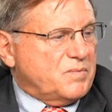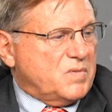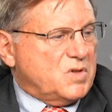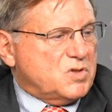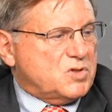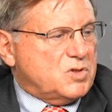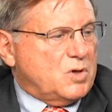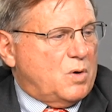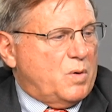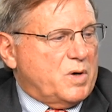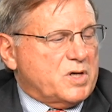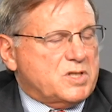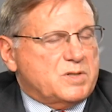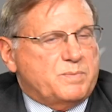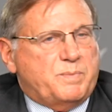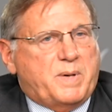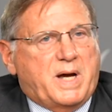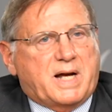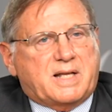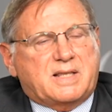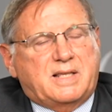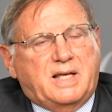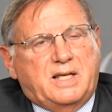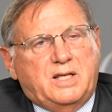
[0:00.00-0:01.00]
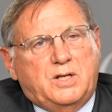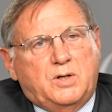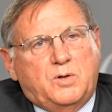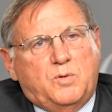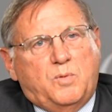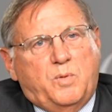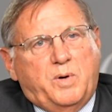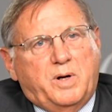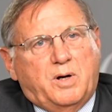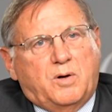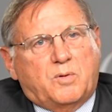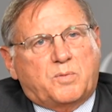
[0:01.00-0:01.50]
so expect that you
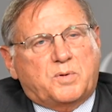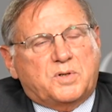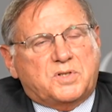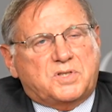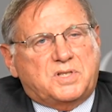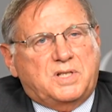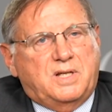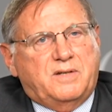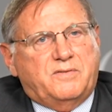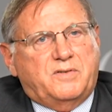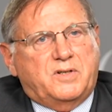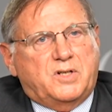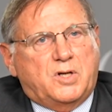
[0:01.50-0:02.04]
will receive a